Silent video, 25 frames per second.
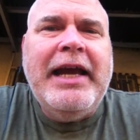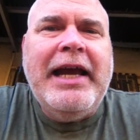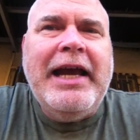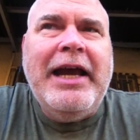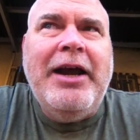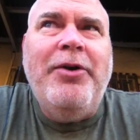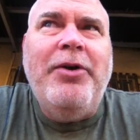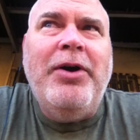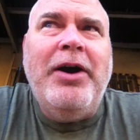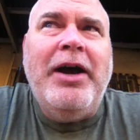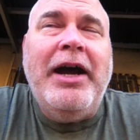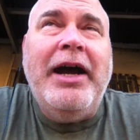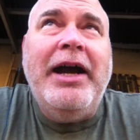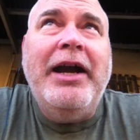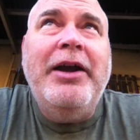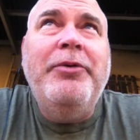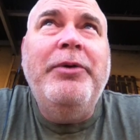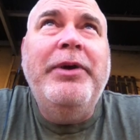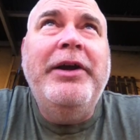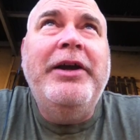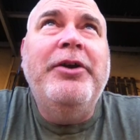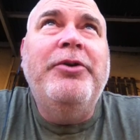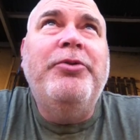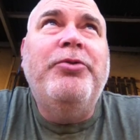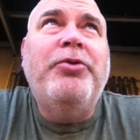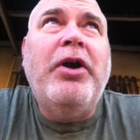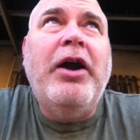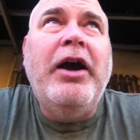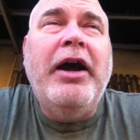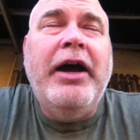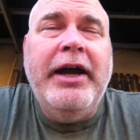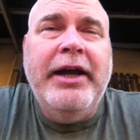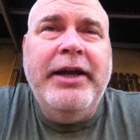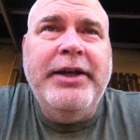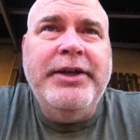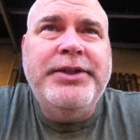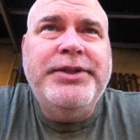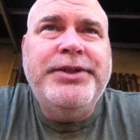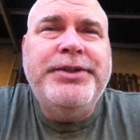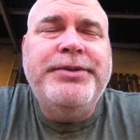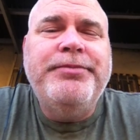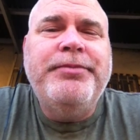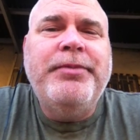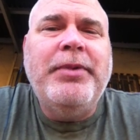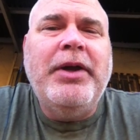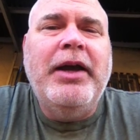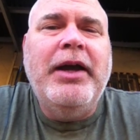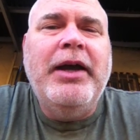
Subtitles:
how high we can rise,